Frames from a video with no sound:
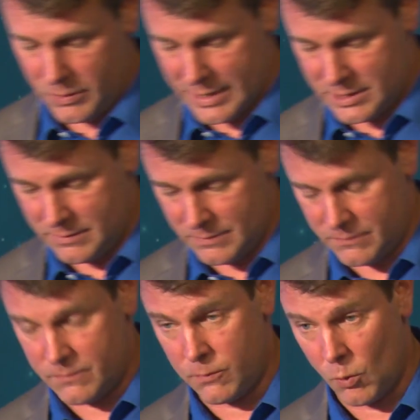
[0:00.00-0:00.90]
That's
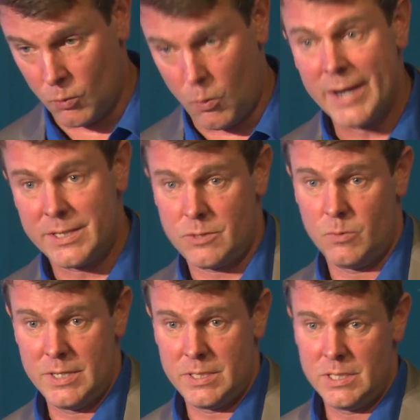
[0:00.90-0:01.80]
for rights
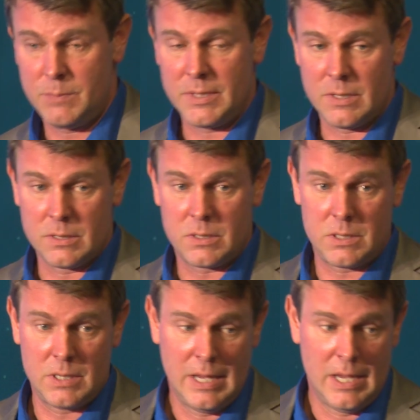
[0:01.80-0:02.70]
reasons,
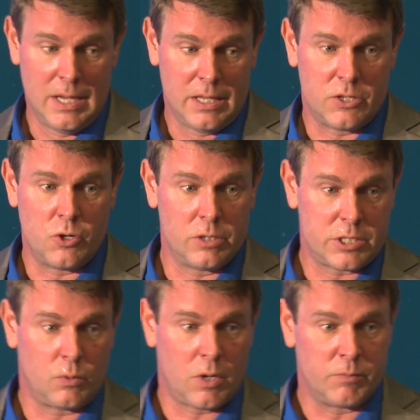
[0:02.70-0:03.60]
because the
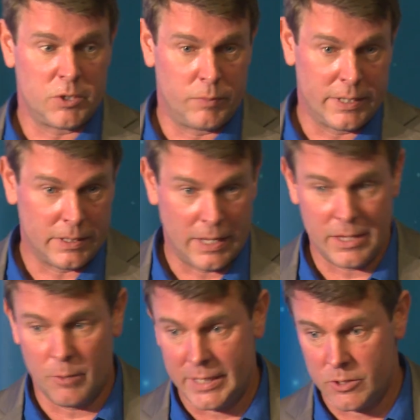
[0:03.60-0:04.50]
journalists will come to you and
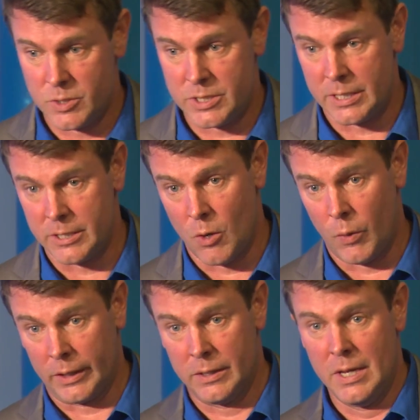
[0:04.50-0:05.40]
they'll be interested in
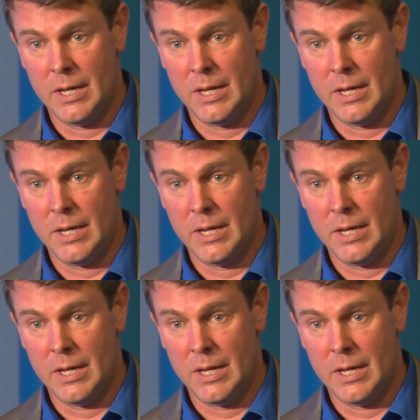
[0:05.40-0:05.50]
knowing